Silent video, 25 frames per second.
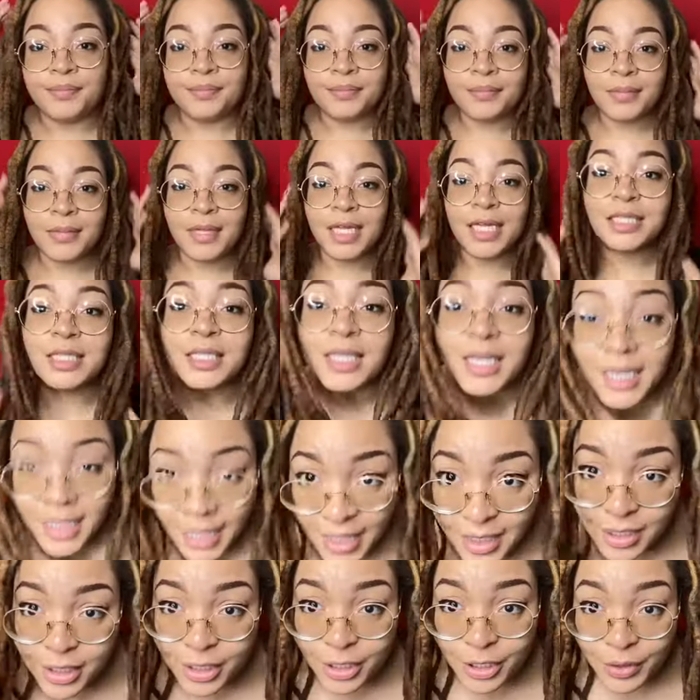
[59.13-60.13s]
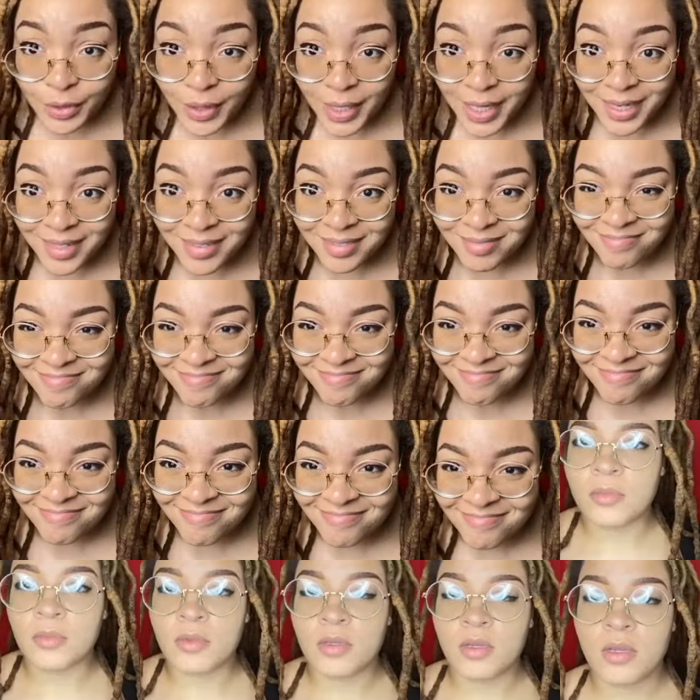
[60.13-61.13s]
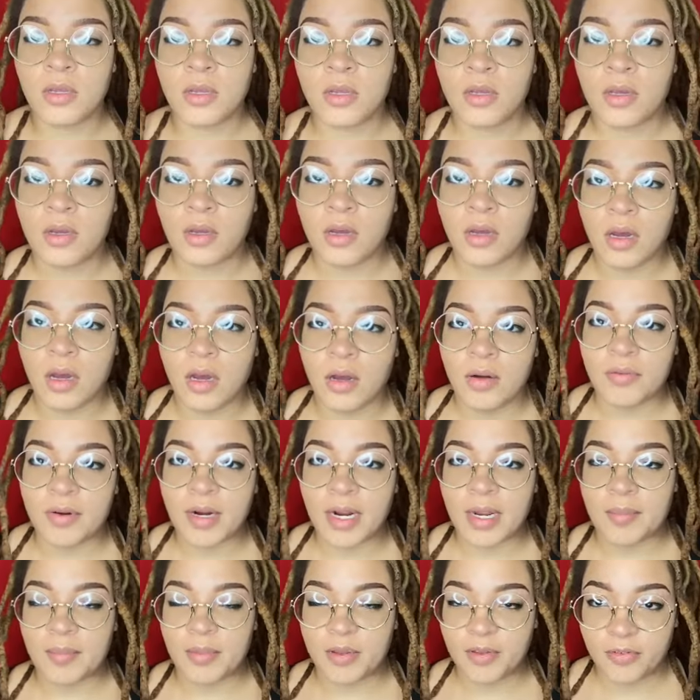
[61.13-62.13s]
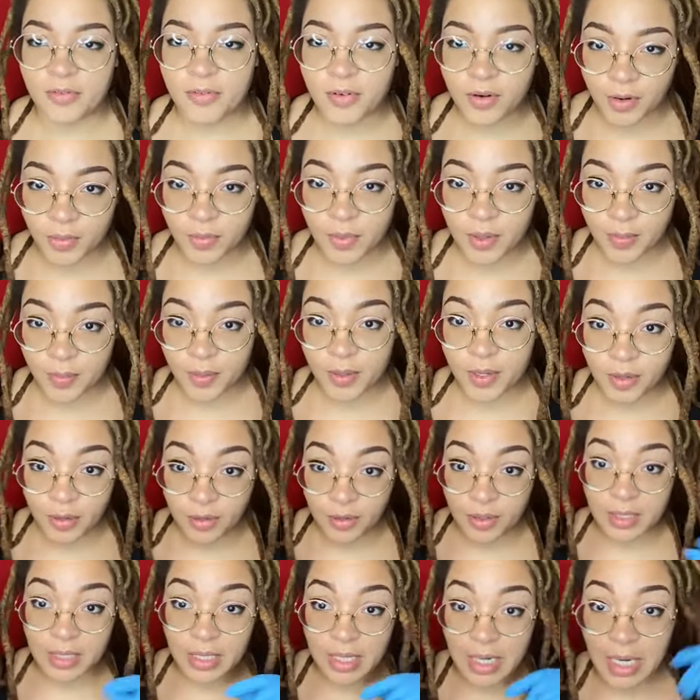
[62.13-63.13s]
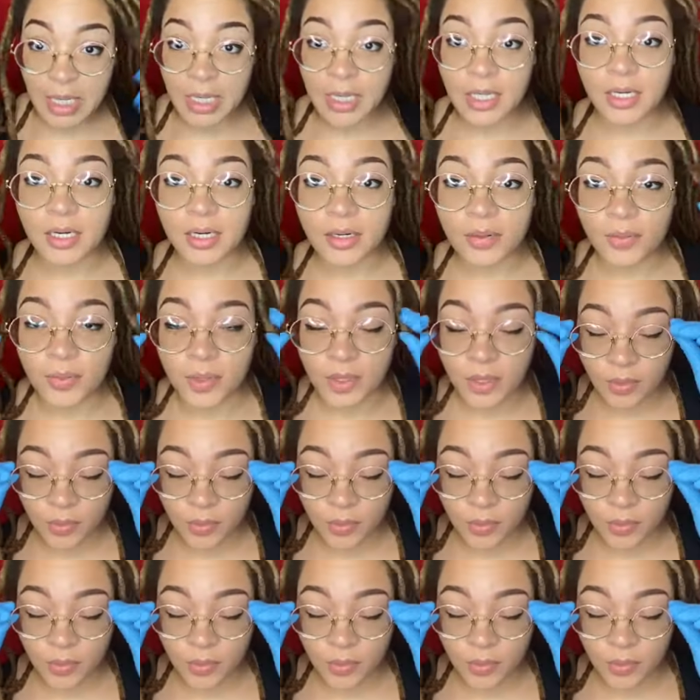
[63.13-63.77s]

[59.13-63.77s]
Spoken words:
Let's get into it. All right, before we put on color, we